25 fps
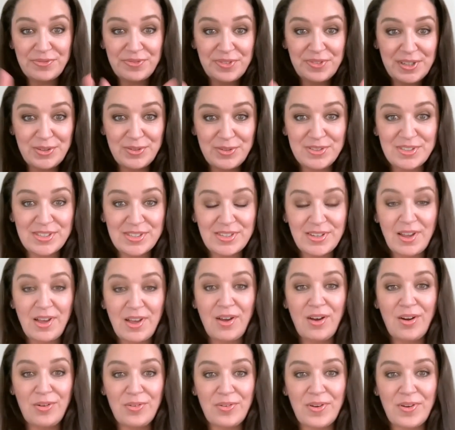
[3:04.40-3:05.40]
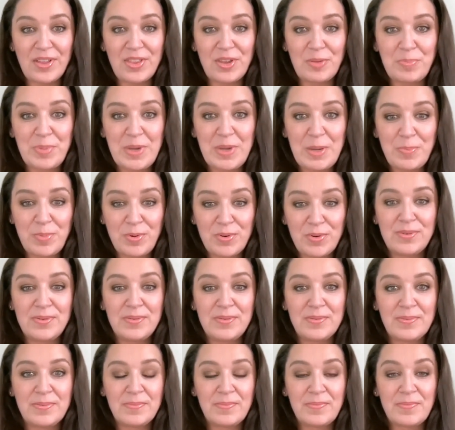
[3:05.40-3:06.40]
fields of other
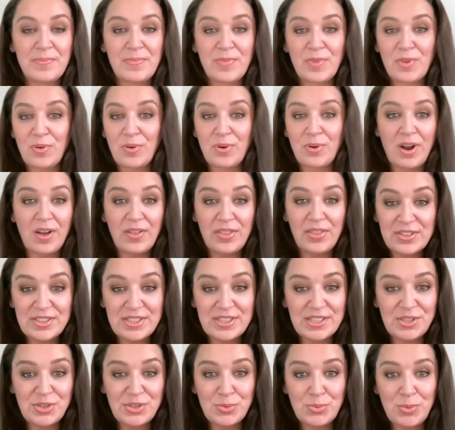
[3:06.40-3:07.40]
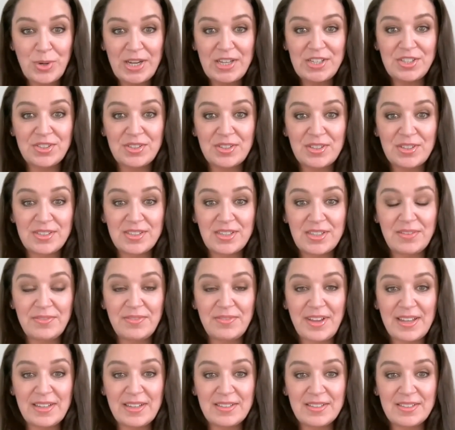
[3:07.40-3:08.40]
people or other situations,
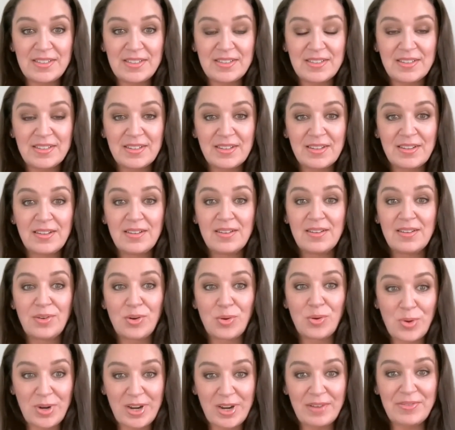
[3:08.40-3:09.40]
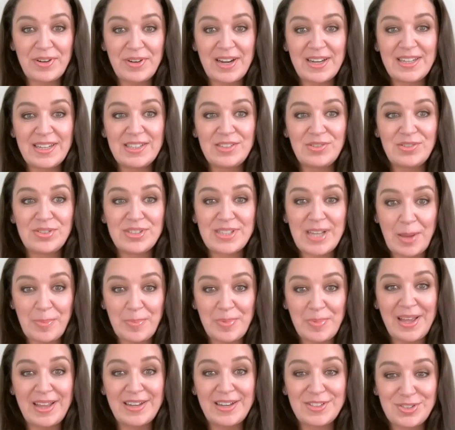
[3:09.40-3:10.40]
events, or whatever I need to
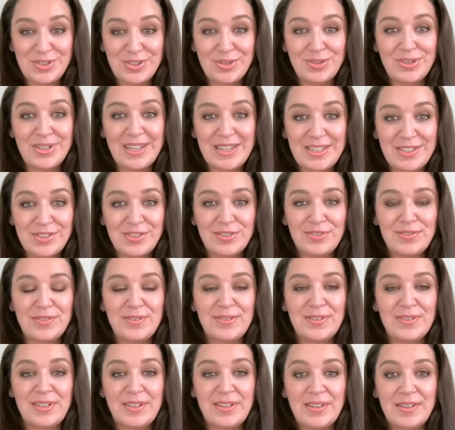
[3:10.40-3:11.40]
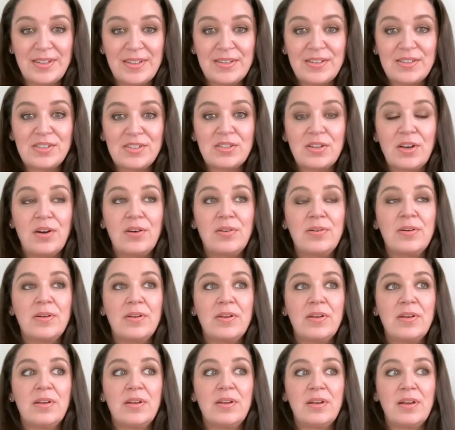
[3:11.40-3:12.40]
tap and tune into. So,
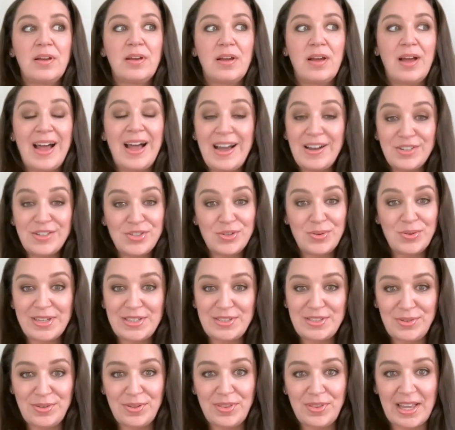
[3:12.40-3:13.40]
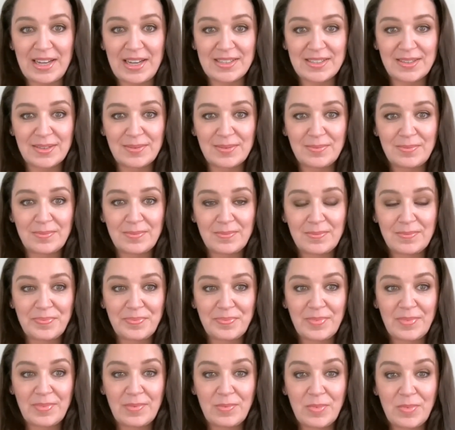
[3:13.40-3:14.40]
how do I do that?
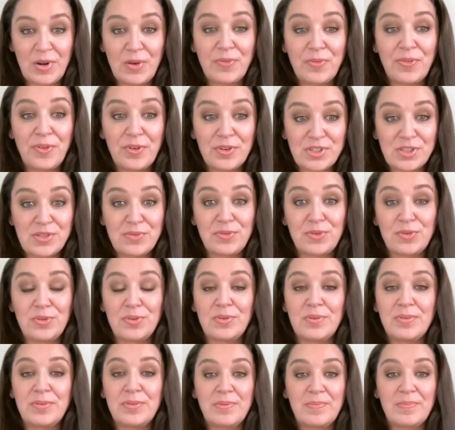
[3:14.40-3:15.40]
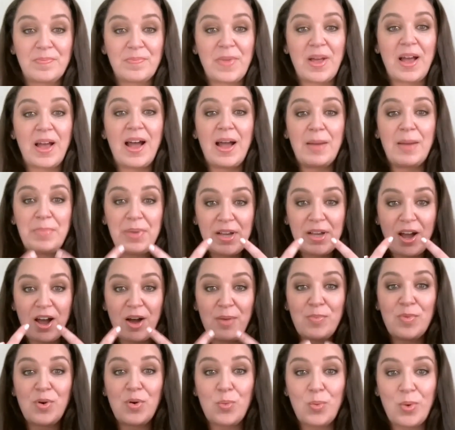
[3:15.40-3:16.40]
Well, first of all, I
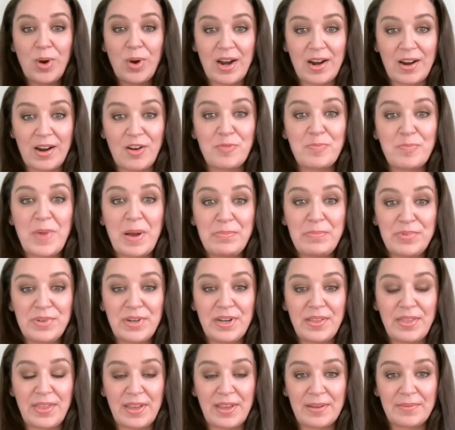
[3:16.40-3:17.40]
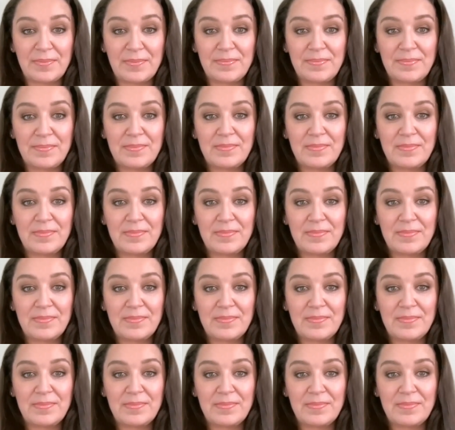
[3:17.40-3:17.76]
become aware of my breathing.